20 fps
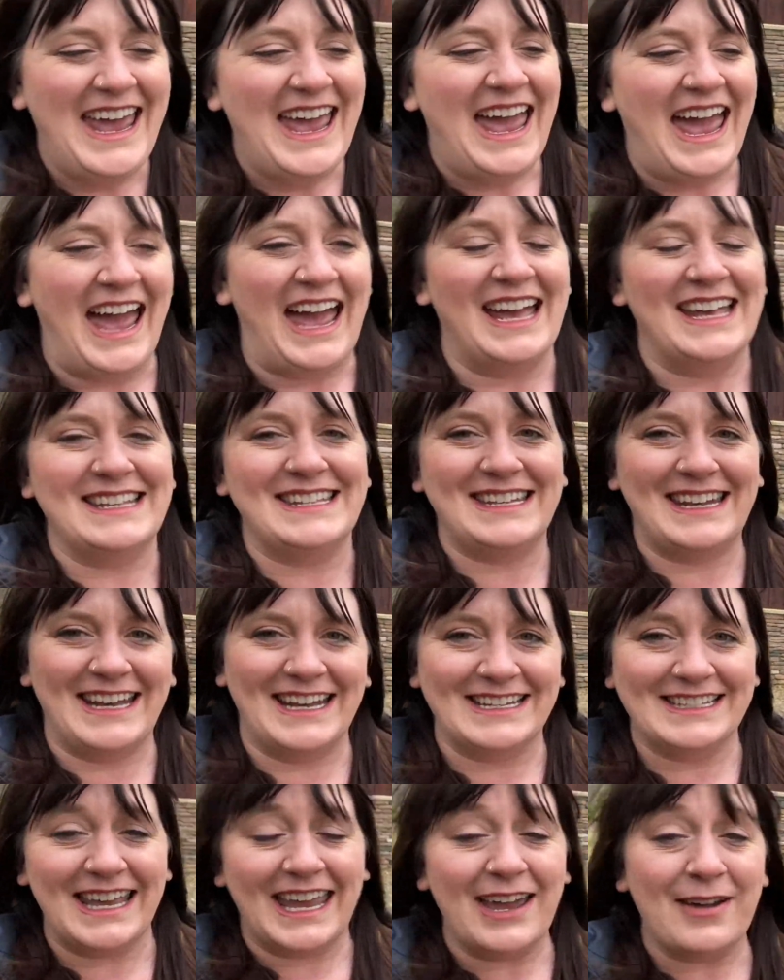As an
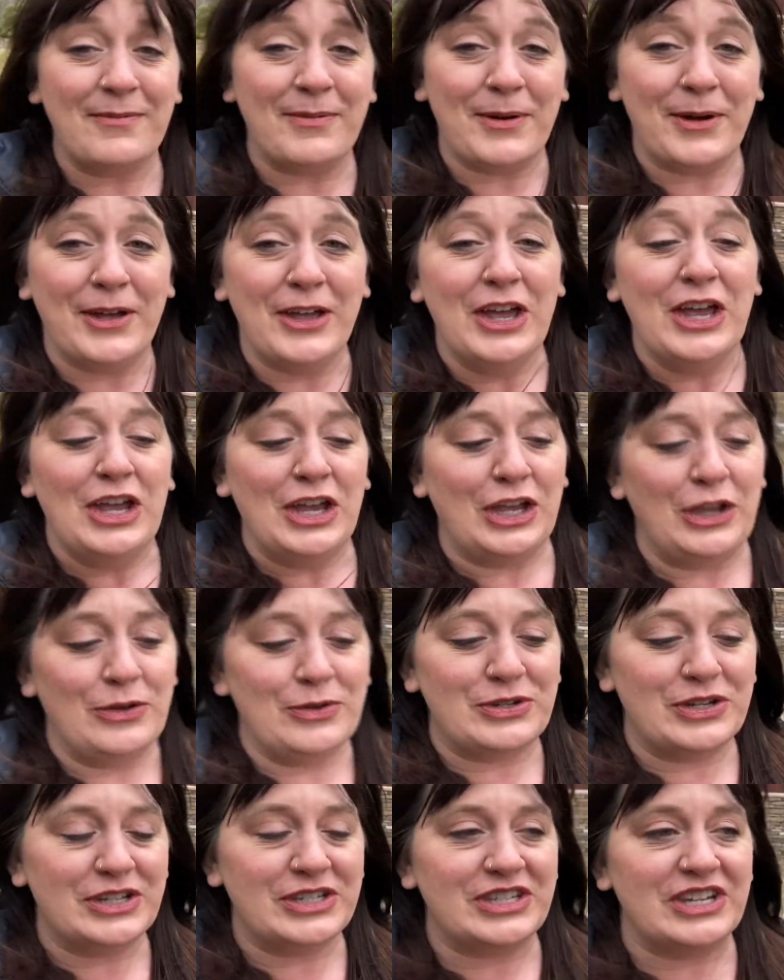example, you
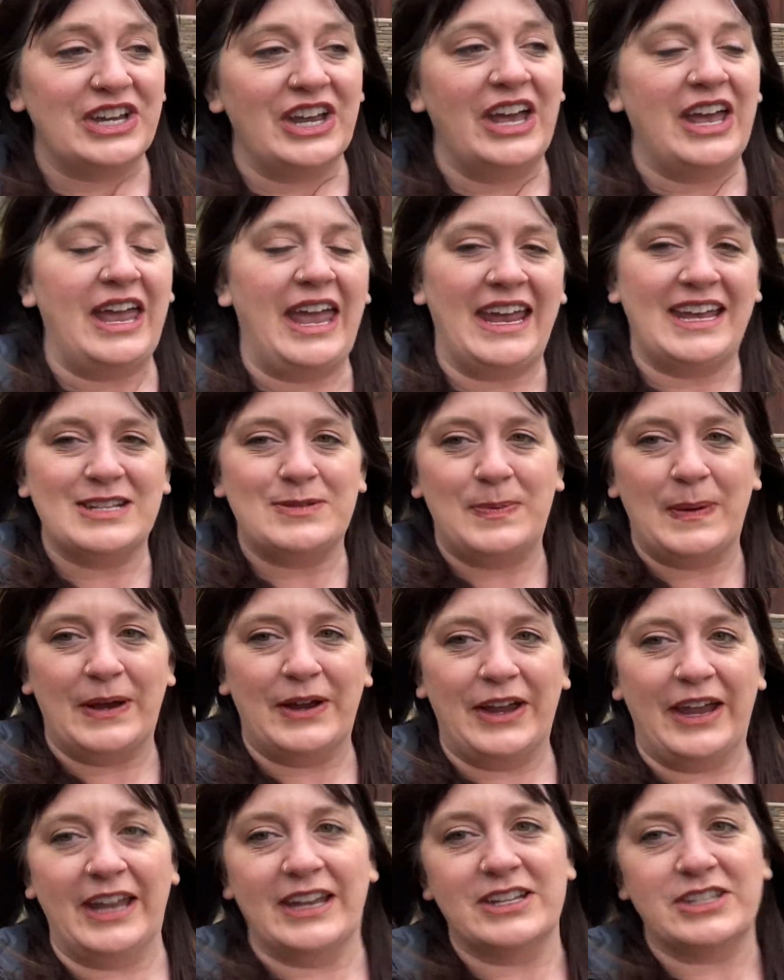just
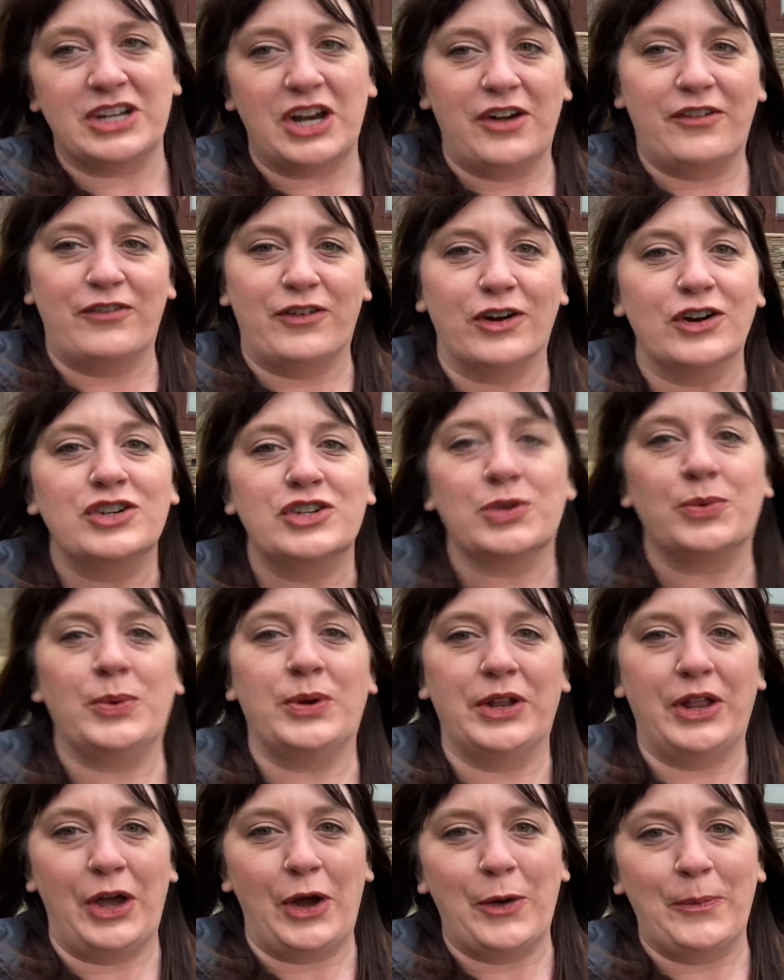experienced a
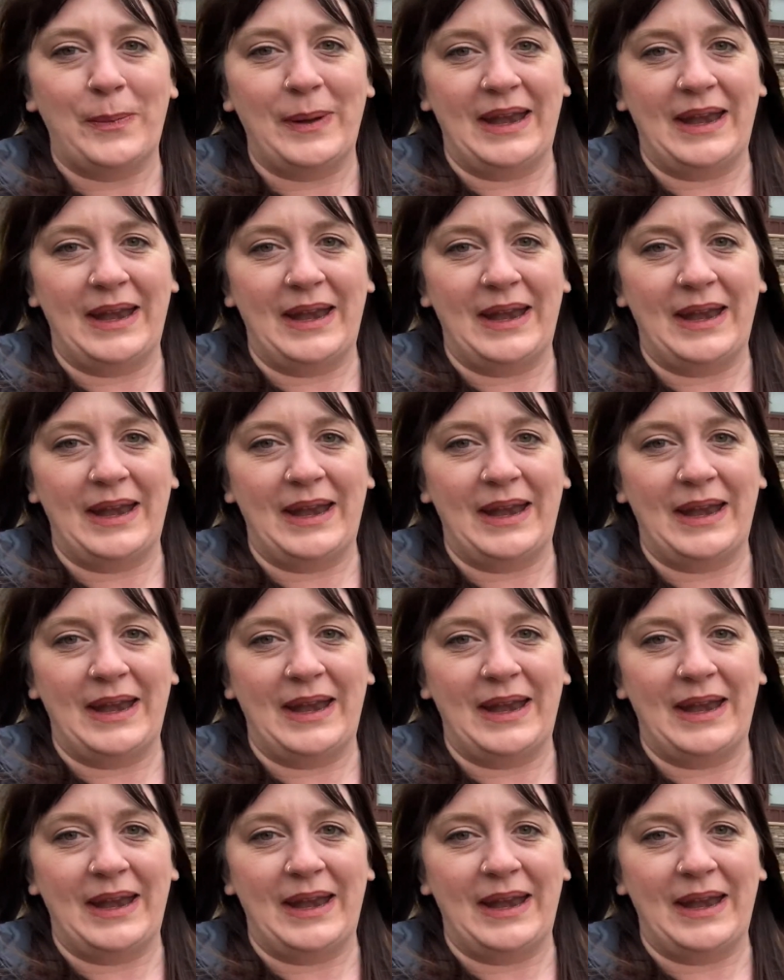virtual open